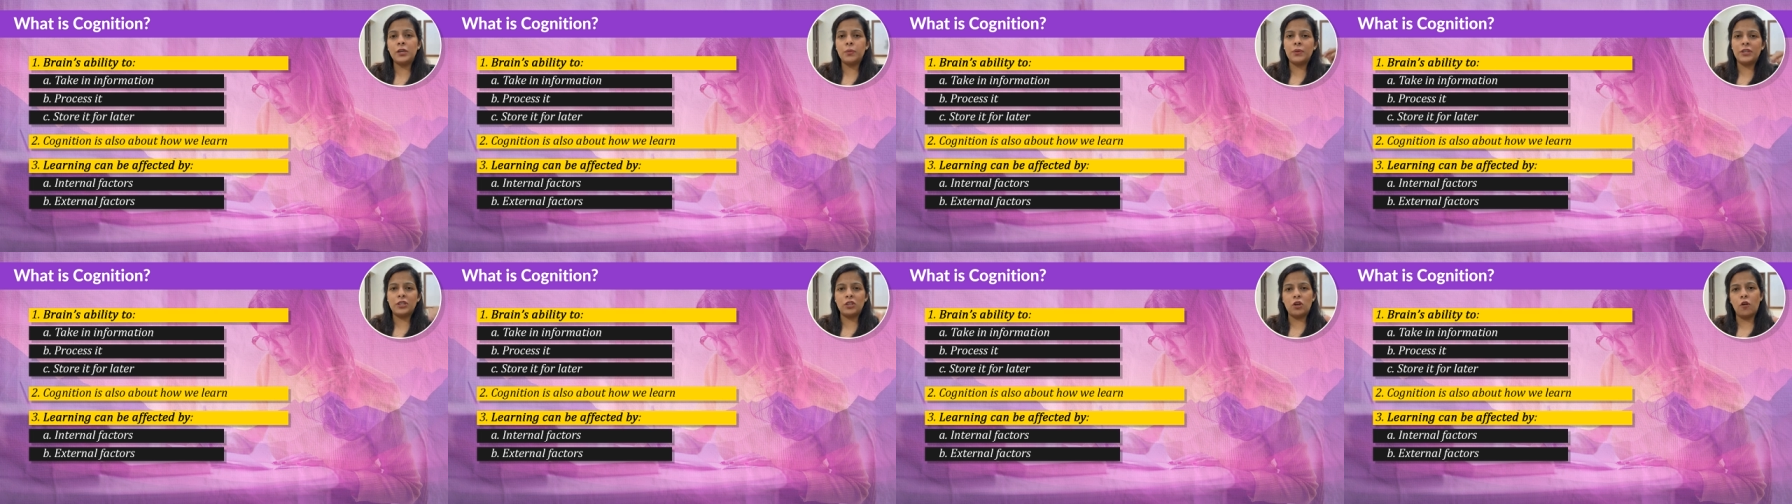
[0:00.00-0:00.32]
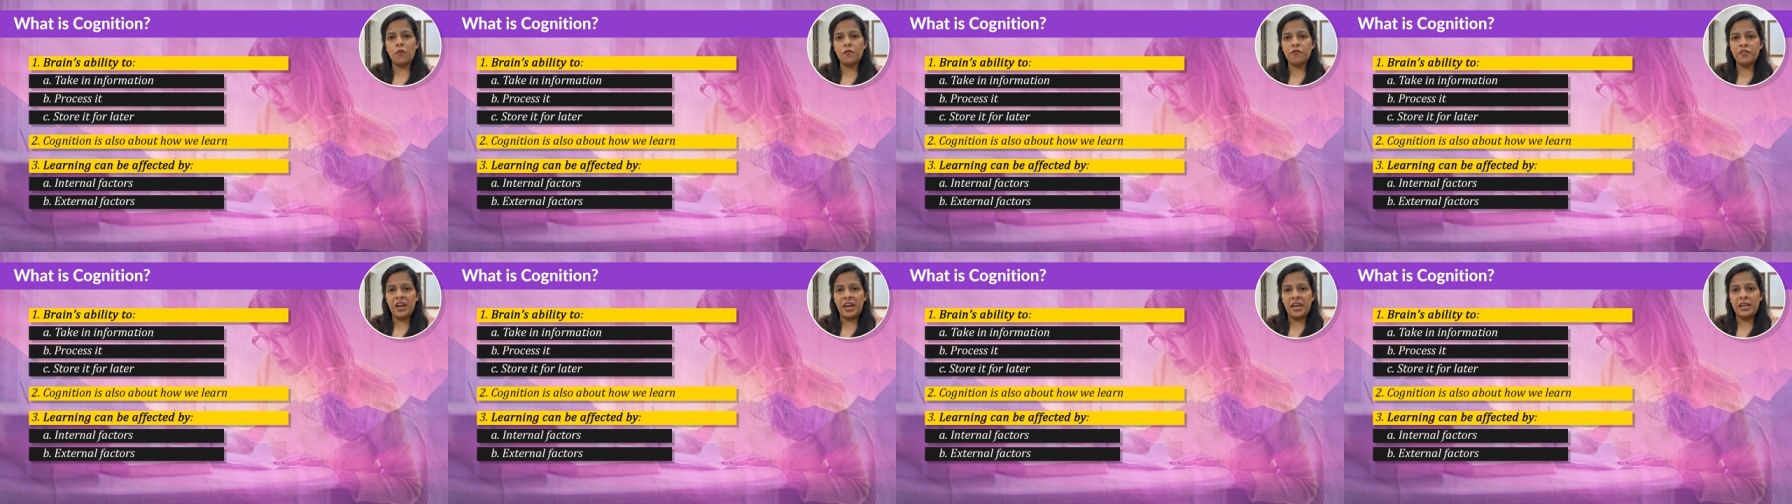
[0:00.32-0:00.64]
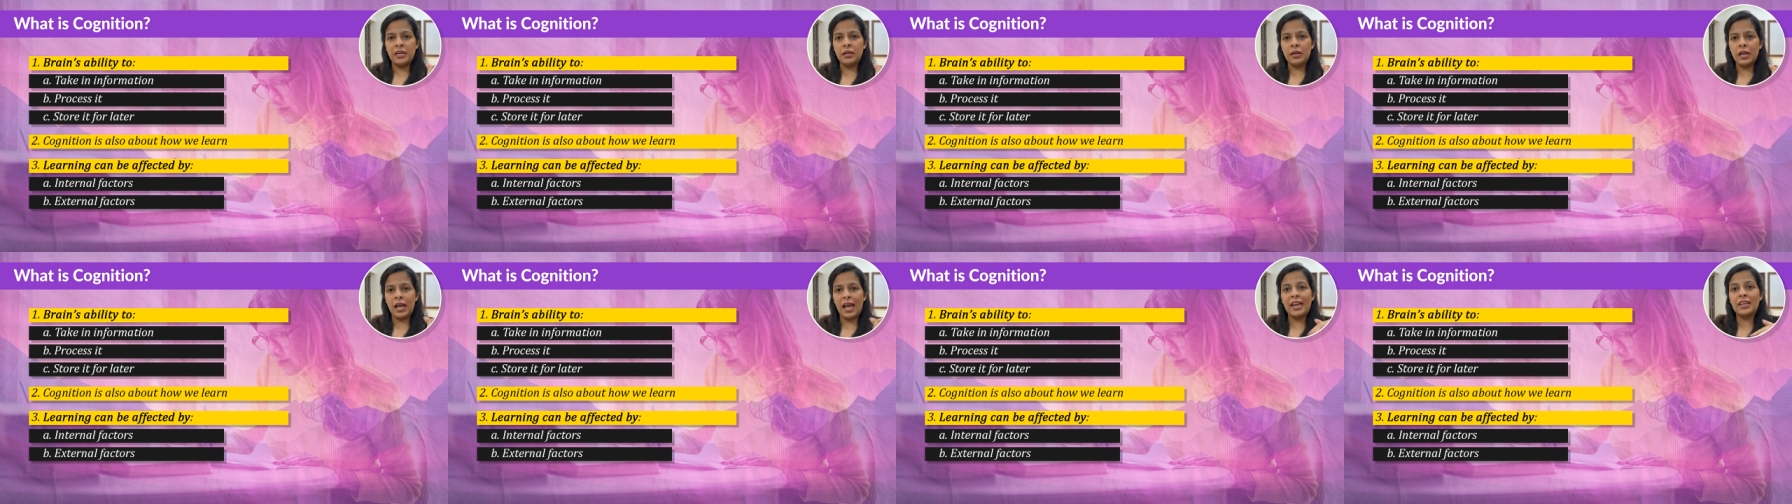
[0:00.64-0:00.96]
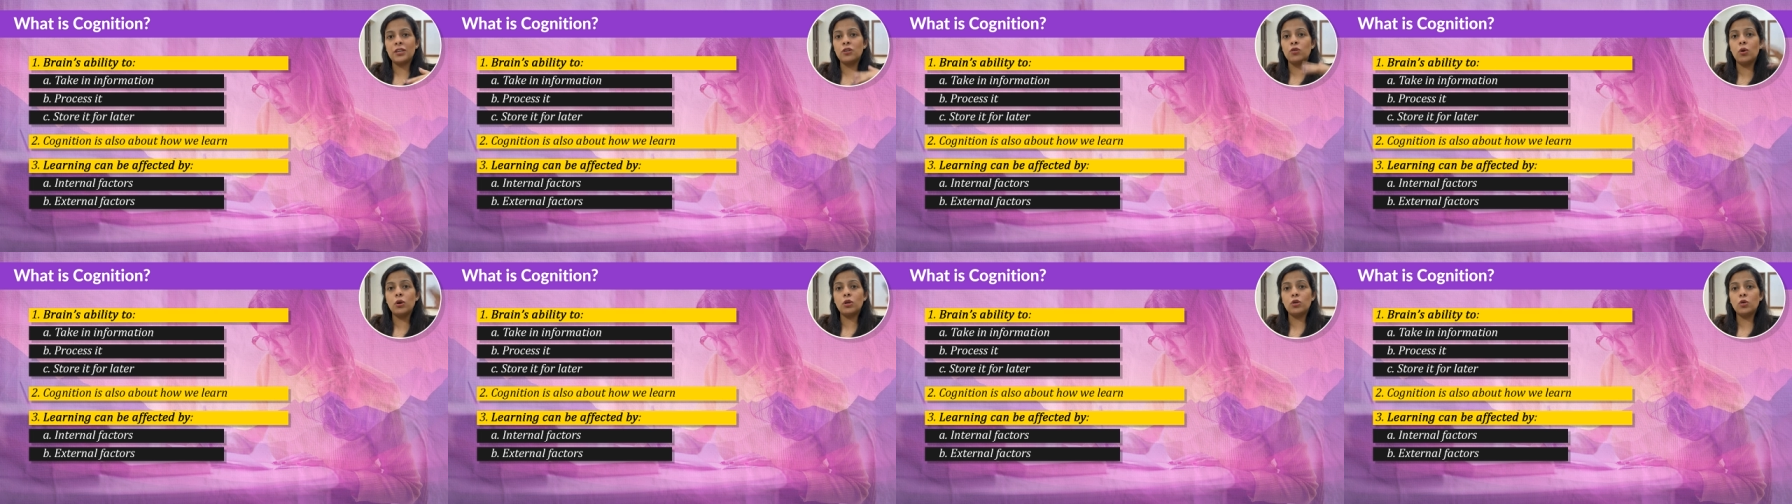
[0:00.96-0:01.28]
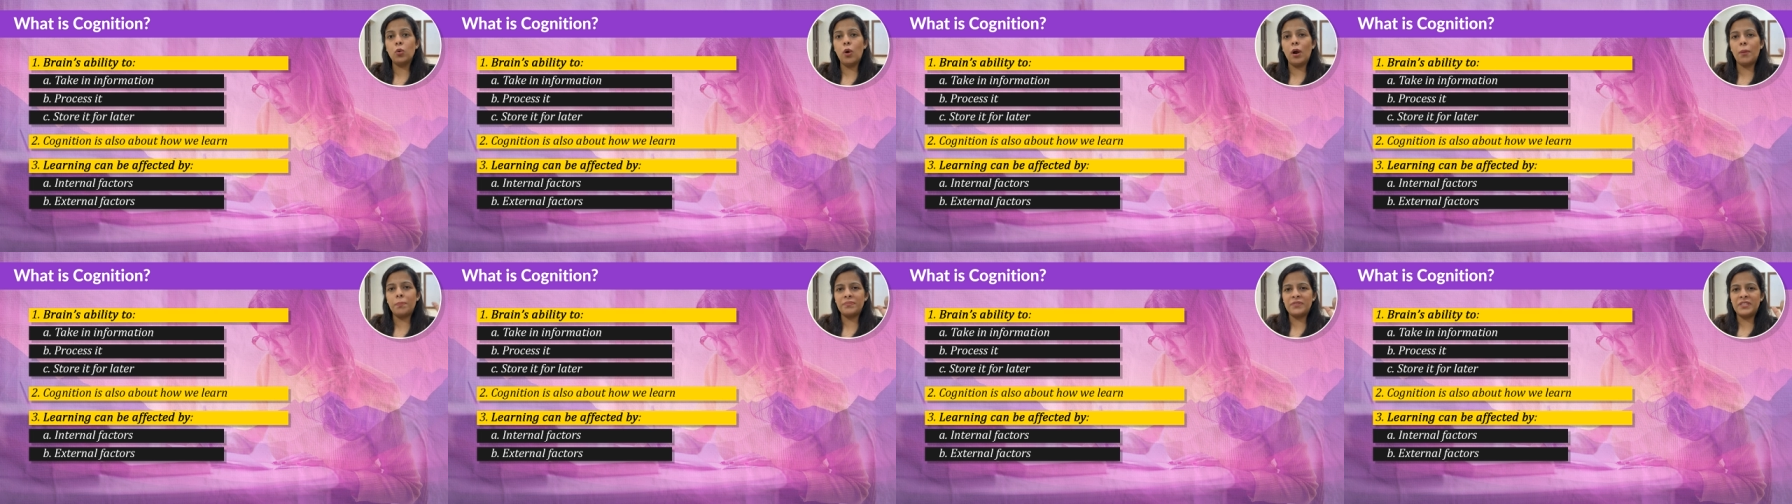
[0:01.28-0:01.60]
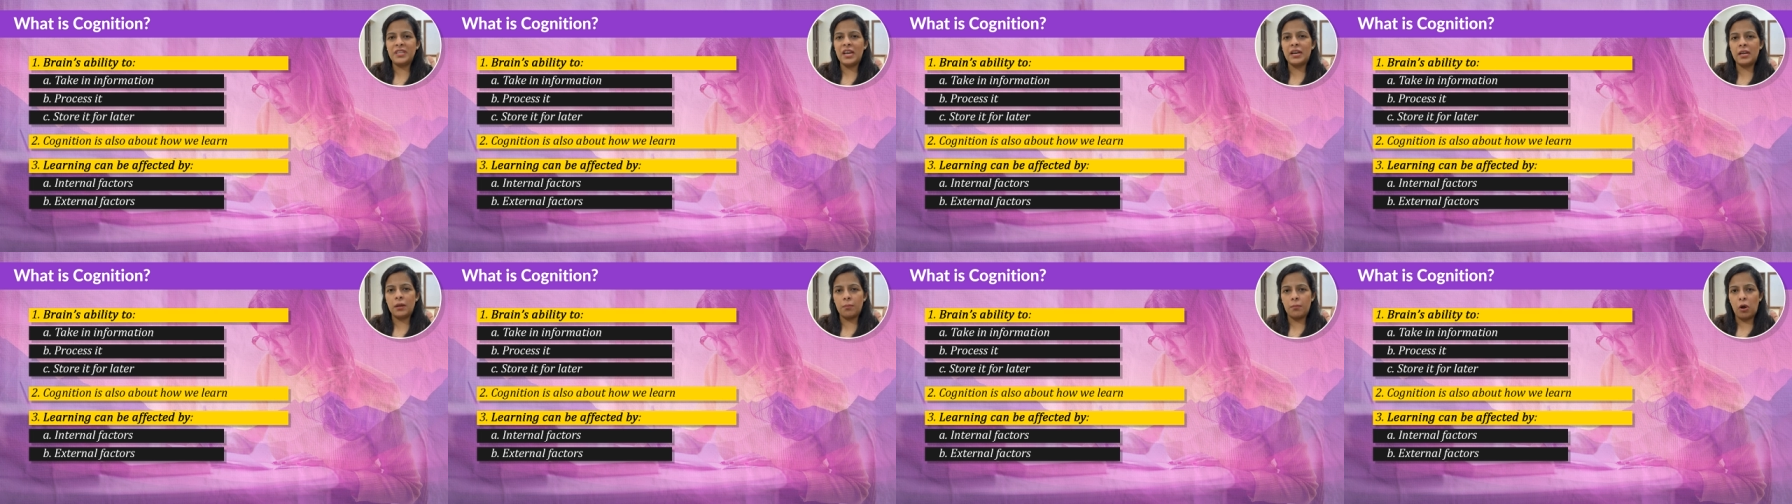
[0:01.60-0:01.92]
with your friend and you're too
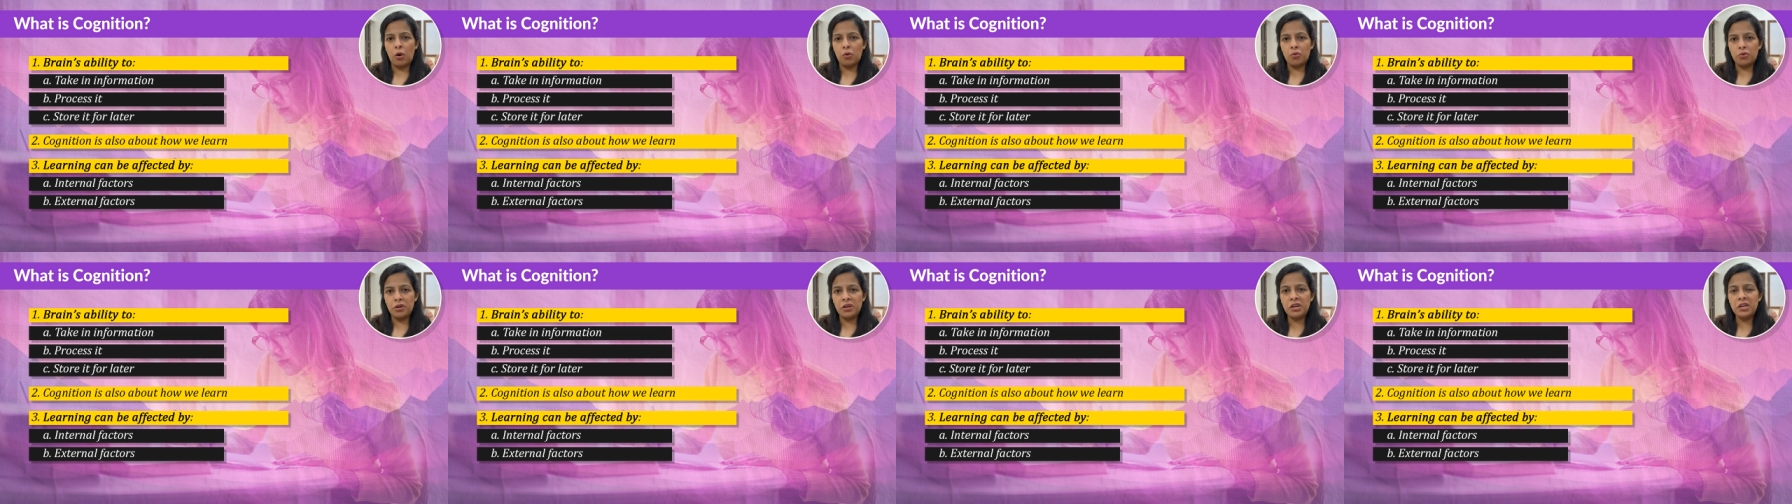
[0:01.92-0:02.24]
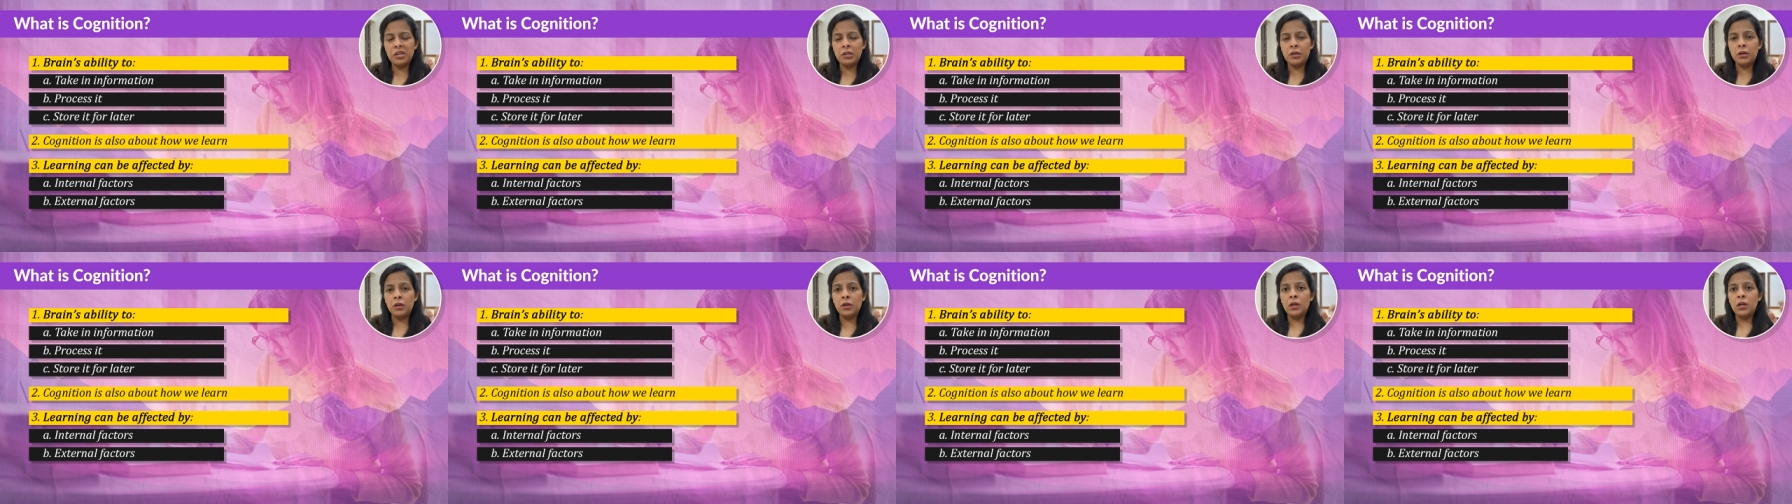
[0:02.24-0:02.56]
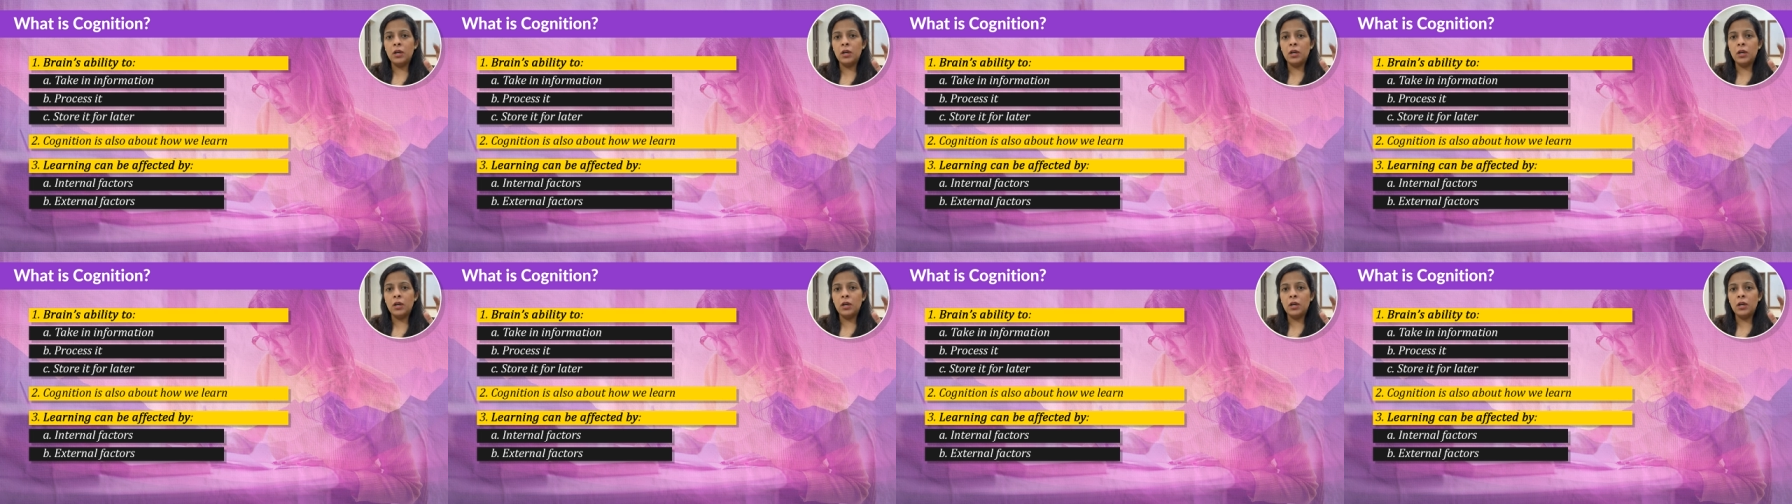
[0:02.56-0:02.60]
upset about it,